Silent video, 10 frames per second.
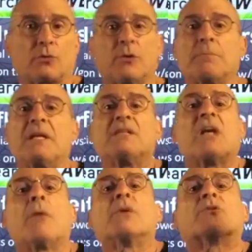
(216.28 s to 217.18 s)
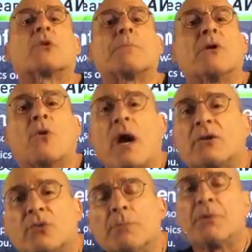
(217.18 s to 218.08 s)
would be double, triple,
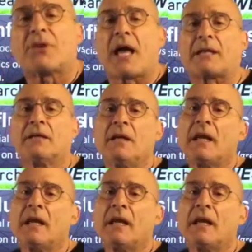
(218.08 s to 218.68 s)
quadruple that.